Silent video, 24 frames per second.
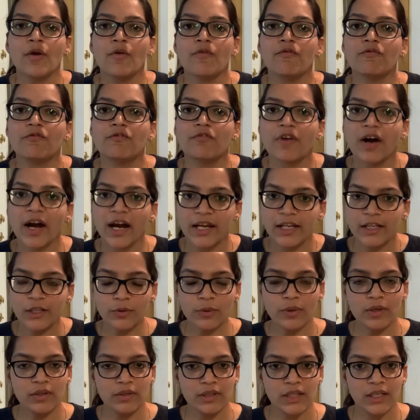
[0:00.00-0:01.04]
while you are
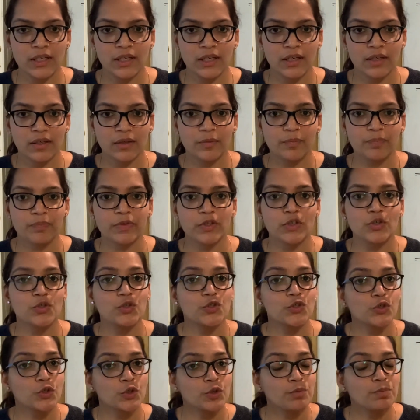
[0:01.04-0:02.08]
reading, you
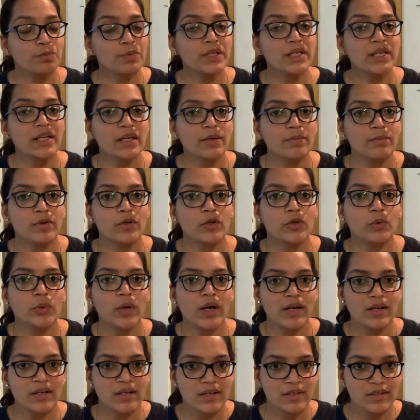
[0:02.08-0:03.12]
should be able to
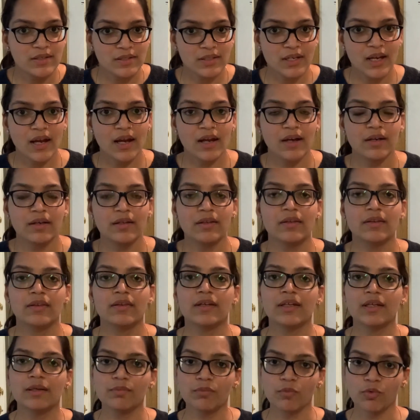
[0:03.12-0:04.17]
understand the
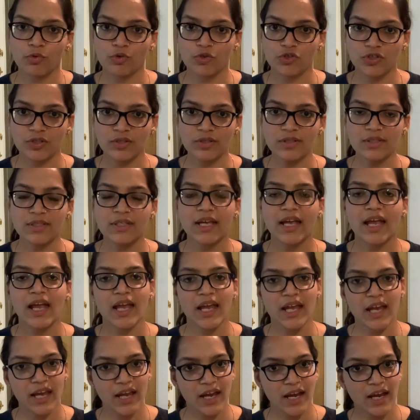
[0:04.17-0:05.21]
emotions
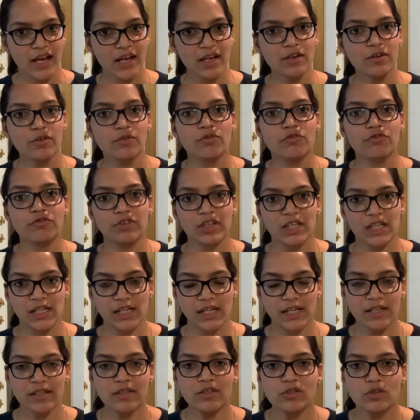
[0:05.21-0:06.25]
and
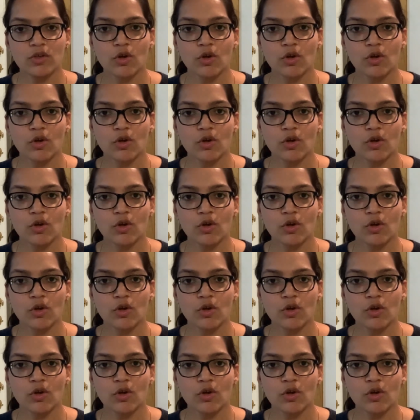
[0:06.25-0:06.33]
feelings